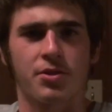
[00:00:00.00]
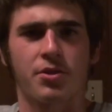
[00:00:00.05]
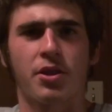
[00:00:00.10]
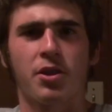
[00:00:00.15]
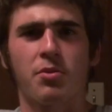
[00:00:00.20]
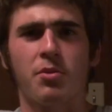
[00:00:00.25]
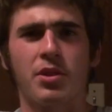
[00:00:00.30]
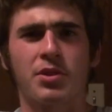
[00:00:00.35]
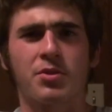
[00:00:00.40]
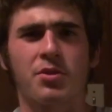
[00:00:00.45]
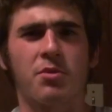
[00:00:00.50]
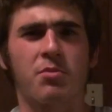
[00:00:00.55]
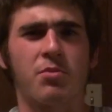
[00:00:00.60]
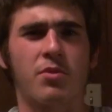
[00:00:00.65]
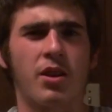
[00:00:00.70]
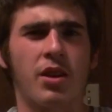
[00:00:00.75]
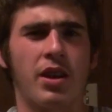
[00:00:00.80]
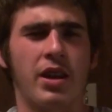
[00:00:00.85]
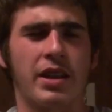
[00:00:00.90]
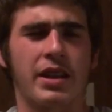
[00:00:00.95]
you're going to want
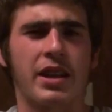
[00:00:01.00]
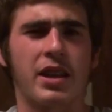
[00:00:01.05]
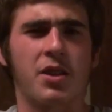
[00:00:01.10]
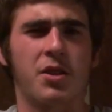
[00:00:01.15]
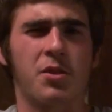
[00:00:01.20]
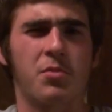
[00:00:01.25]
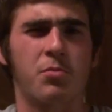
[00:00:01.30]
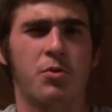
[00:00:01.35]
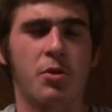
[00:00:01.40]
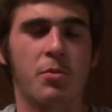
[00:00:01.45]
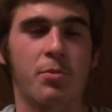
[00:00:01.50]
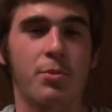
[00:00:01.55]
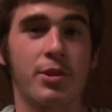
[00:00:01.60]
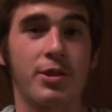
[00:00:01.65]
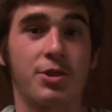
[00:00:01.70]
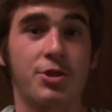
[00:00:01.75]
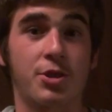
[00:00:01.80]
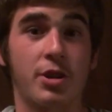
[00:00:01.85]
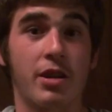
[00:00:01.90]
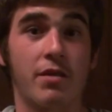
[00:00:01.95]
to get an
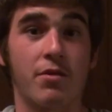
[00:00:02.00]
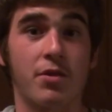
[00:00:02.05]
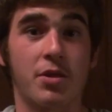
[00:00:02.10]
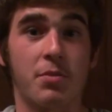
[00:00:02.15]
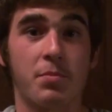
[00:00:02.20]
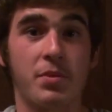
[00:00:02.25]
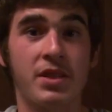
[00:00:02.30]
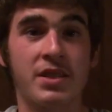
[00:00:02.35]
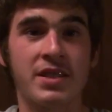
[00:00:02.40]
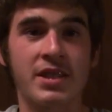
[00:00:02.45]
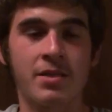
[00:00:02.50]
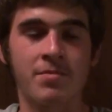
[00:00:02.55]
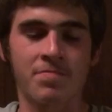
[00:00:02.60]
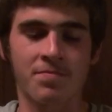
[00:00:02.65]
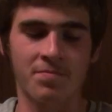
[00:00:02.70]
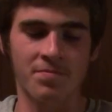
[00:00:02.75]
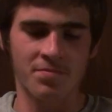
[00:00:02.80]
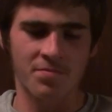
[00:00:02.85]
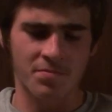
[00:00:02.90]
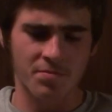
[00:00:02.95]
appropriate tray for the pizza,
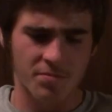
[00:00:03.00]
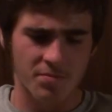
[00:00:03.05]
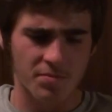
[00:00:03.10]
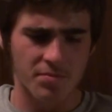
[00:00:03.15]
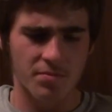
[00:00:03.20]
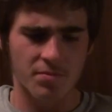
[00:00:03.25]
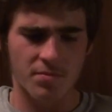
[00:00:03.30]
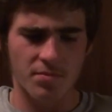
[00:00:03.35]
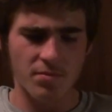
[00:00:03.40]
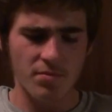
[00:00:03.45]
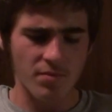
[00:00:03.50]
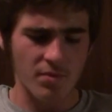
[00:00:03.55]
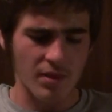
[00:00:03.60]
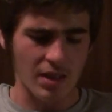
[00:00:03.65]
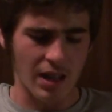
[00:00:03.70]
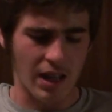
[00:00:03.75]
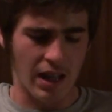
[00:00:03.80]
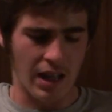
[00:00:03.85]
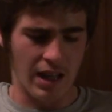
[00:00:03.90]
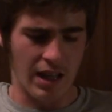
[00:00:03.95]

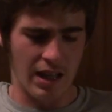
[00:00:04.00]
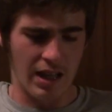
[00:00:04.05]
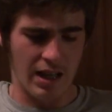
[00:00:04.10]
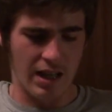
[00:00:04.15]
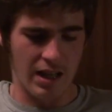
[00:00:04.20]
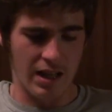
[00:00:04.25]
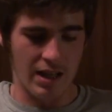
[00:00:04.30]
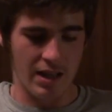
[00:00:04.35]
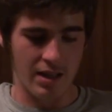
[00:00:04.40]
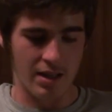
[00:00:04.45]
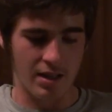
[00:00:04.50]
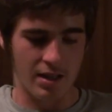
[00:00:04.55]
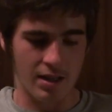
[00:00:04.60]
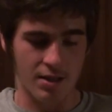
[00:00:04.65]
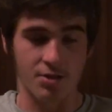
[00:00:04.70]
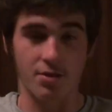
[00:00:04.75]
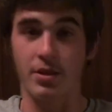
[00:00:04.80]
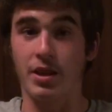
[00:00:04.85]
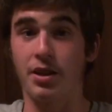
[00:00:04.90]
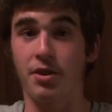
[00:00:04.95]

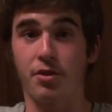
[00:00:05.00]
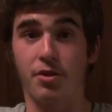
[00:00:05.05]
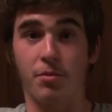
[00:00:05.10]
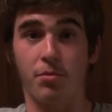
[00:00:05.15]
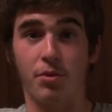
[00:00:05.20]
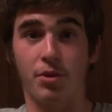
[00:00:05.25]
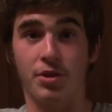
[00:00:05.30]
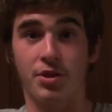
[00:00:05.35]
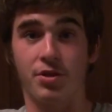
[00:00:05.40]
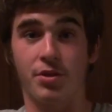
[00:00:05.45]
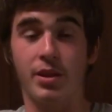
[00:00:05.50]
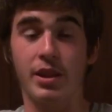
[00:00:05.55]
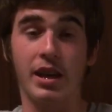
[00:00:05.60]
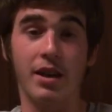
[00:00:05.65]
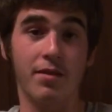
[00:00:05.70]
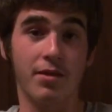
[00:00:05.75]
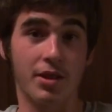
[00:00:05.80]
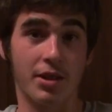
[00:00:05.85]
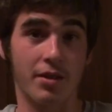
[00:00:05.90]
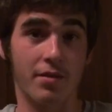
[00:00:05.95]
so that you can put it into the
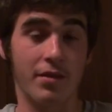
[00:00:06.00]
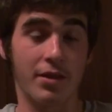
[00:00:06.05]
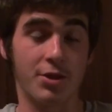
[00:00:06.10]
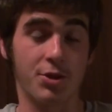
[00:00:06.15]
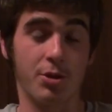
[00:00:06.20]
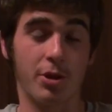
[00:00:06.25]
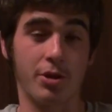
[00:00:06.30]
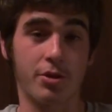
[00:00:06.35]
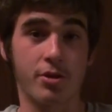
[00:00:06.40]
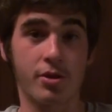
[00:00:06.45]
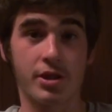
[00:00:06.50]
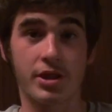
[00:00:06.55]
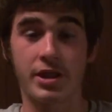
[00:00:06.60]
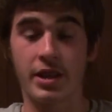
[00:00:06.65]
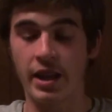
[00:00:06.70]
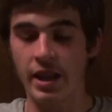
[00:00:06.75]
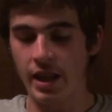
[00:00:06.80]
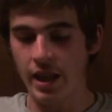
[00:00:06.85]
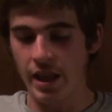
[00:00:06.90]
oven and eventually cook it.